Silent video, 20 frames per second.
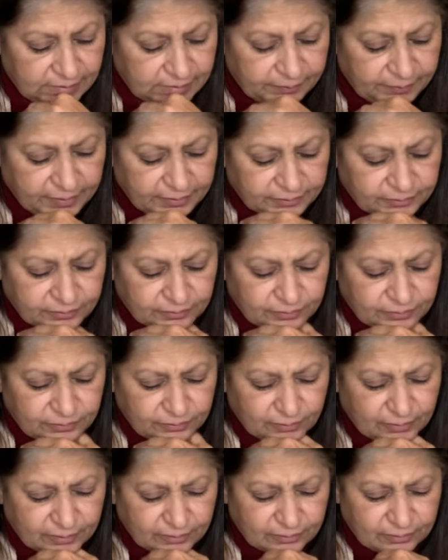but
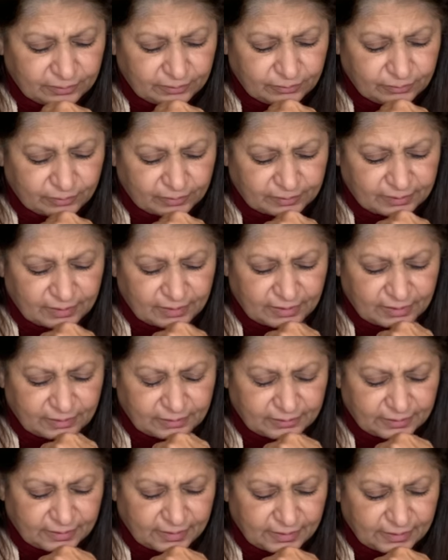you are you are taking
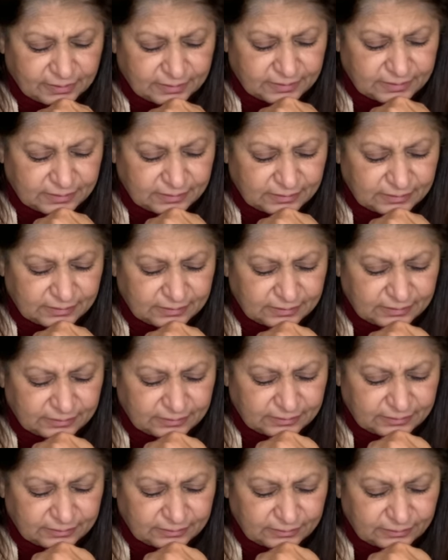it as
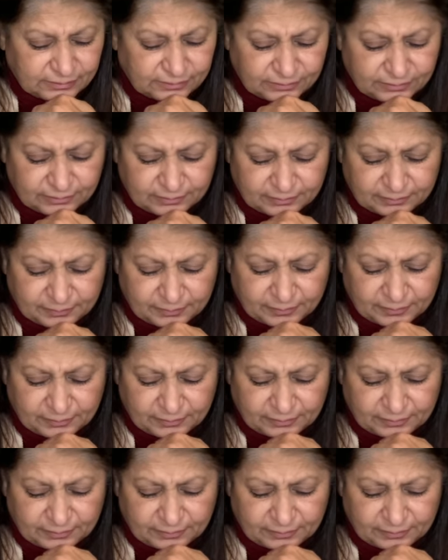uh, your